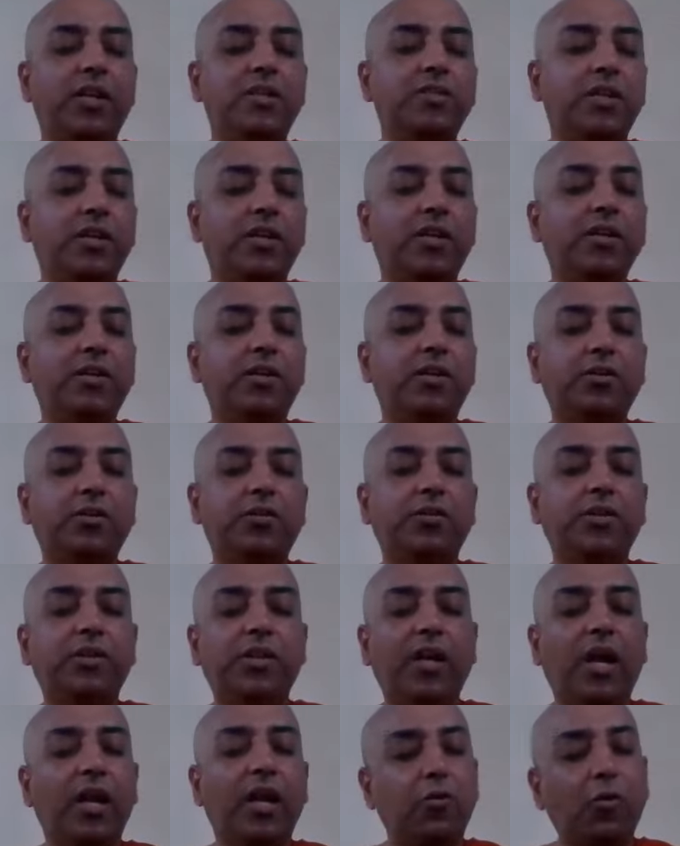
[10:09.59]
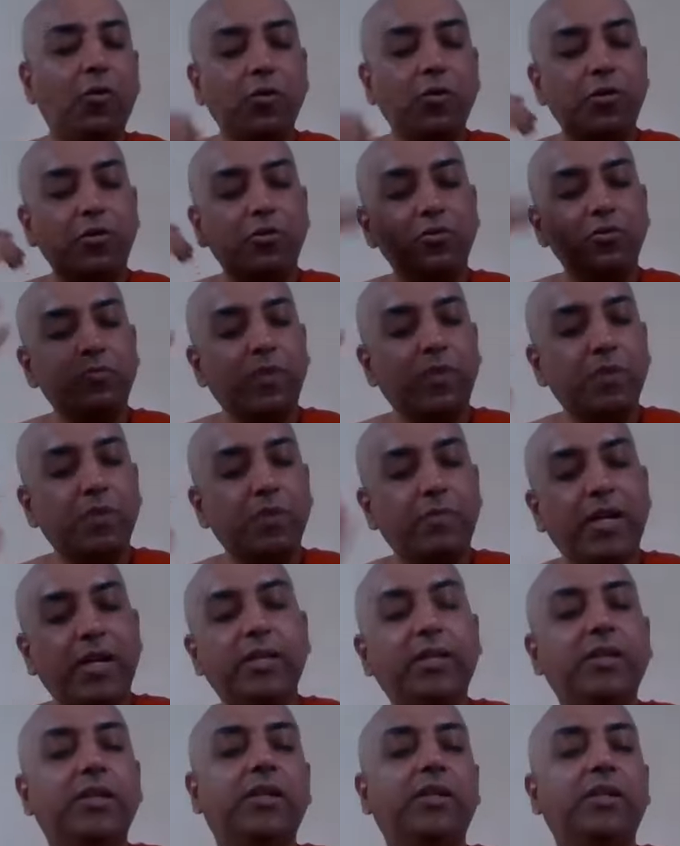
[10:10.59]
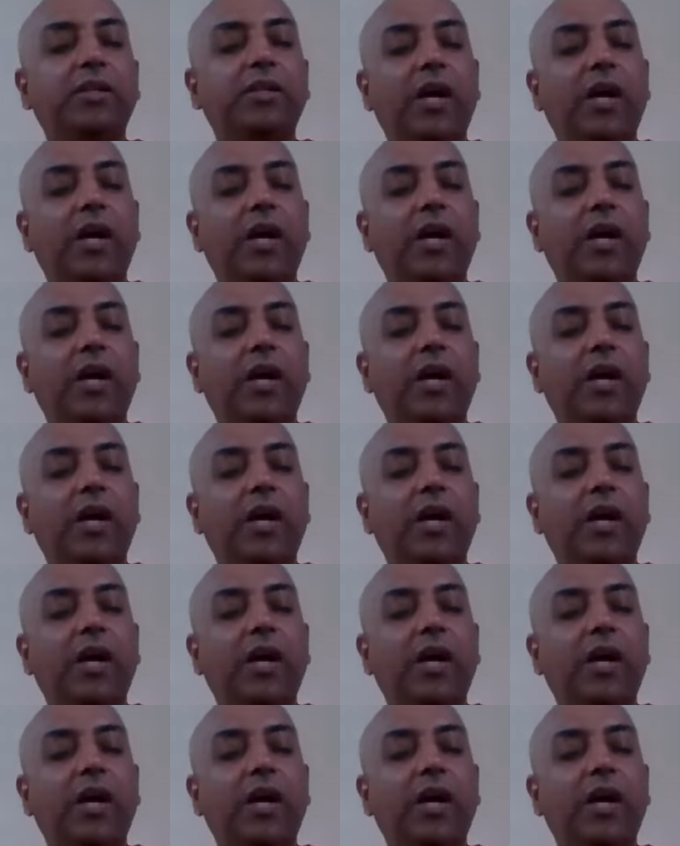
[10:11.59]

I surrender to it. I don't use my mind.